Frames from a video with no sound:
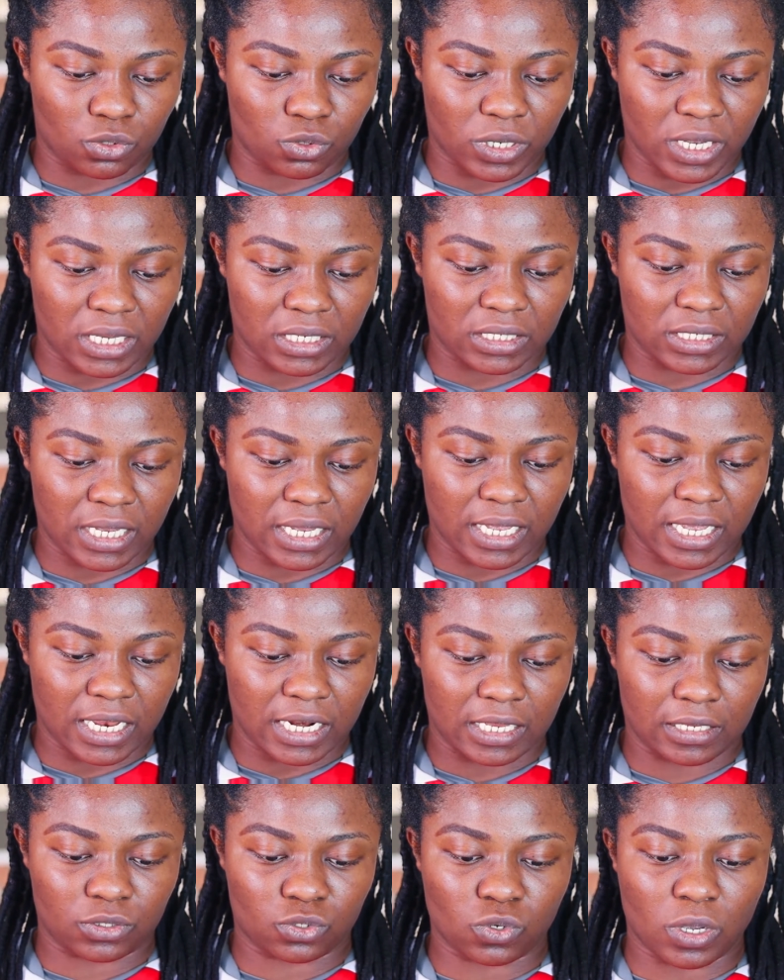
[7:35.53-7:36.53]
You can take a
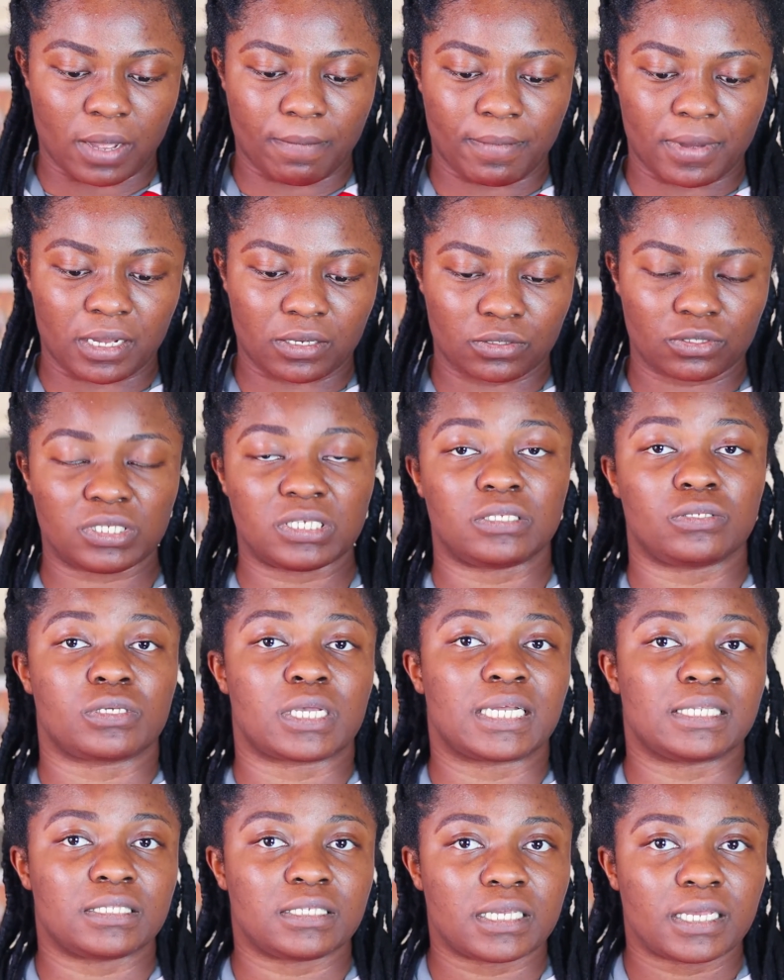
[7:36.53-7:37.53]
little amount, it
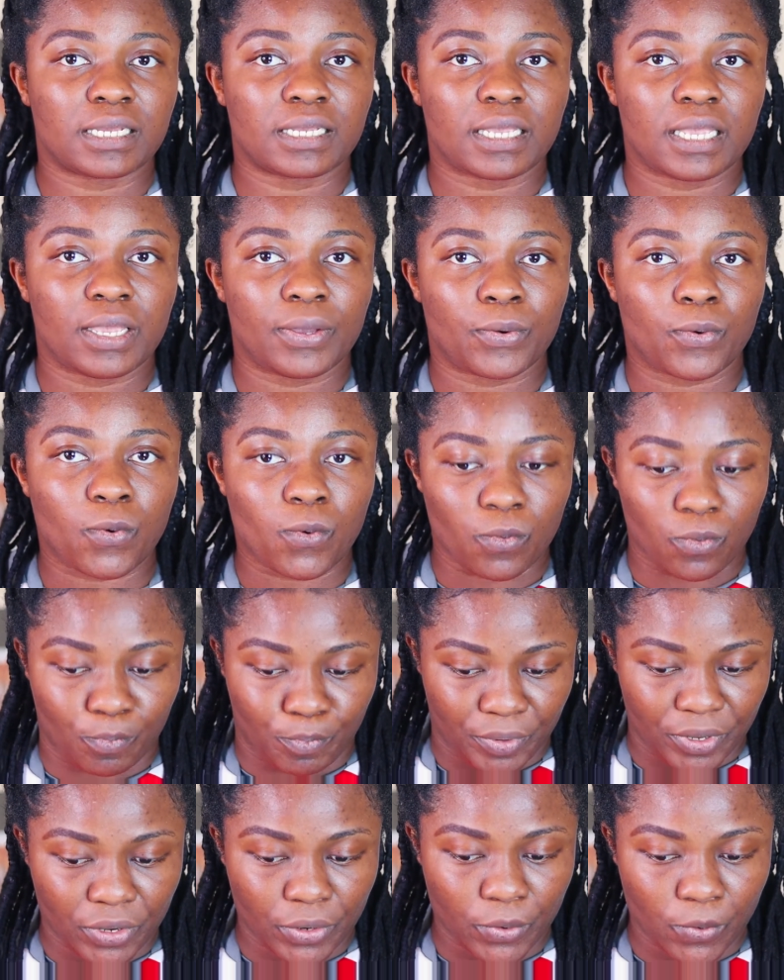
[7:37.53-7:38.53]
can take a
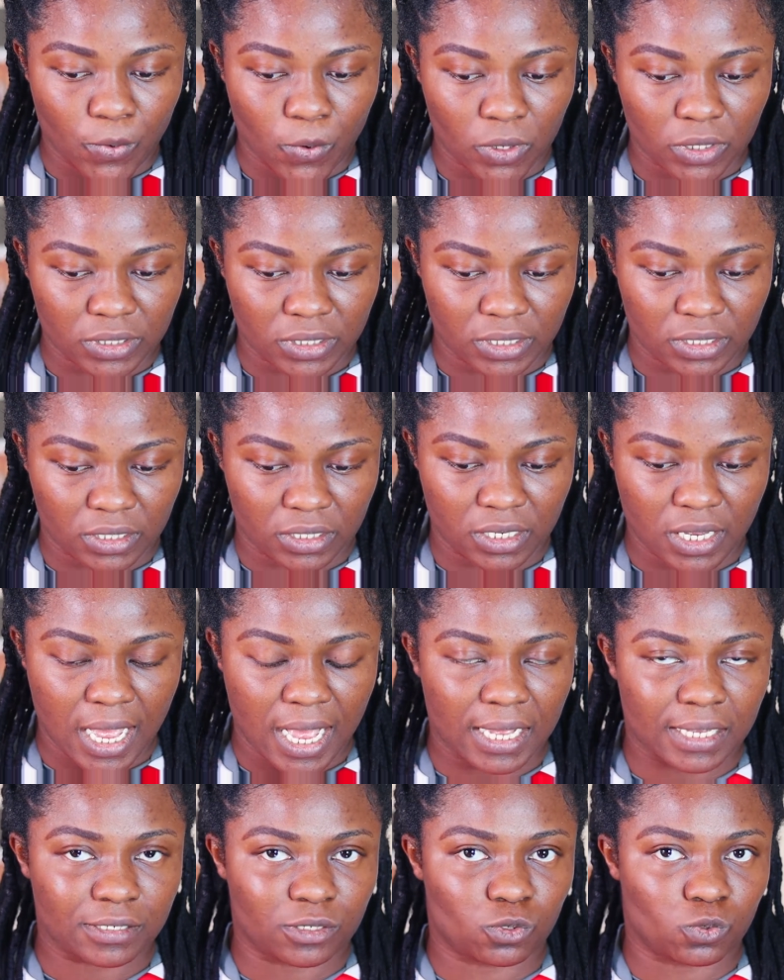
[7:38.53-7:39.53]
big quantity
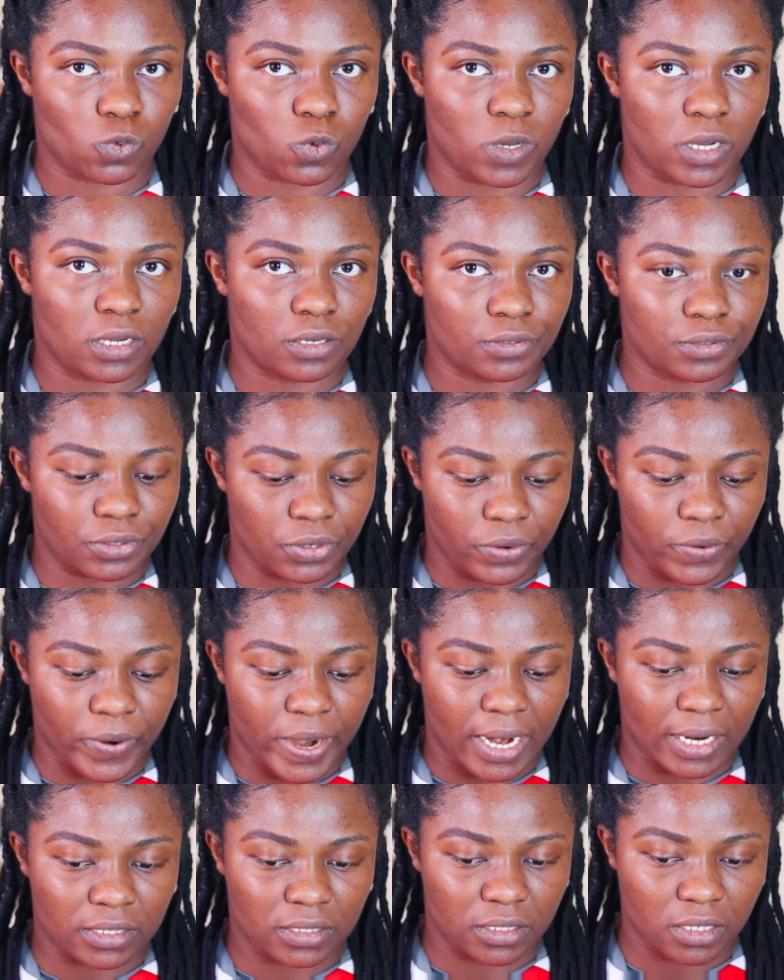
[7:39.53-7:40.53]
as well, all
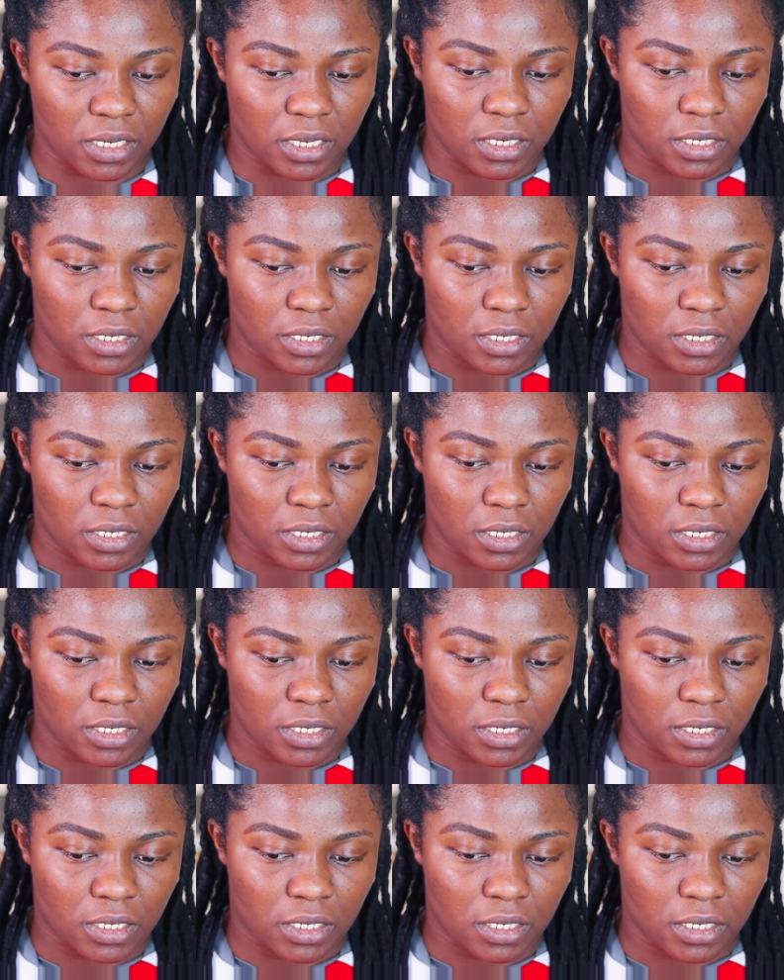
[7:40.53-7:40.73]
right,